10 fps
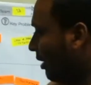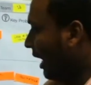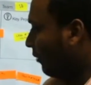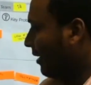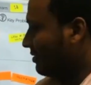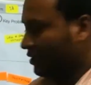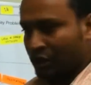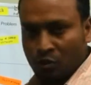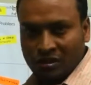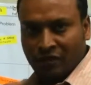So likewise,
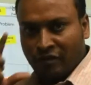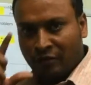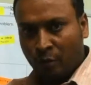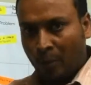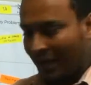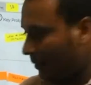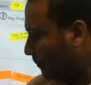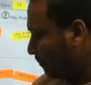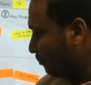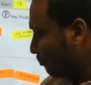use one mobile,
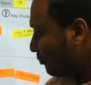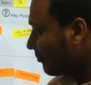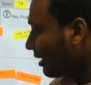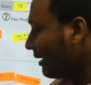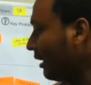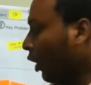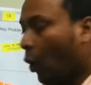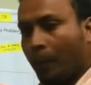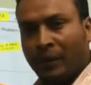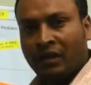
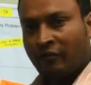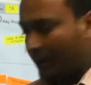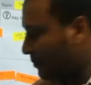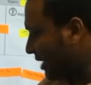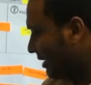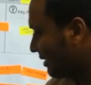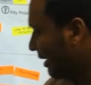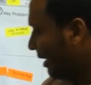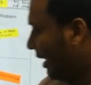open a website.